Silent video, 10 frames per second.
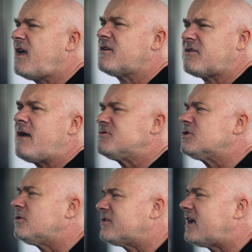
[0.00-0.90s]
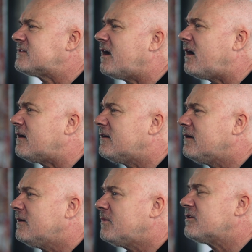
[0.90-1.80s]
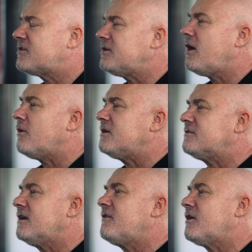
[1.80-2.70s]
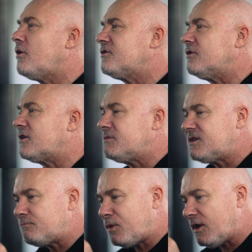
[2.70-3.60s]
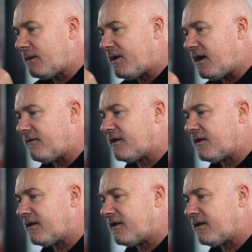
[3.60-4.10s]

the crown jewels, that's art. Because they know, and it's like they also can pull it apart and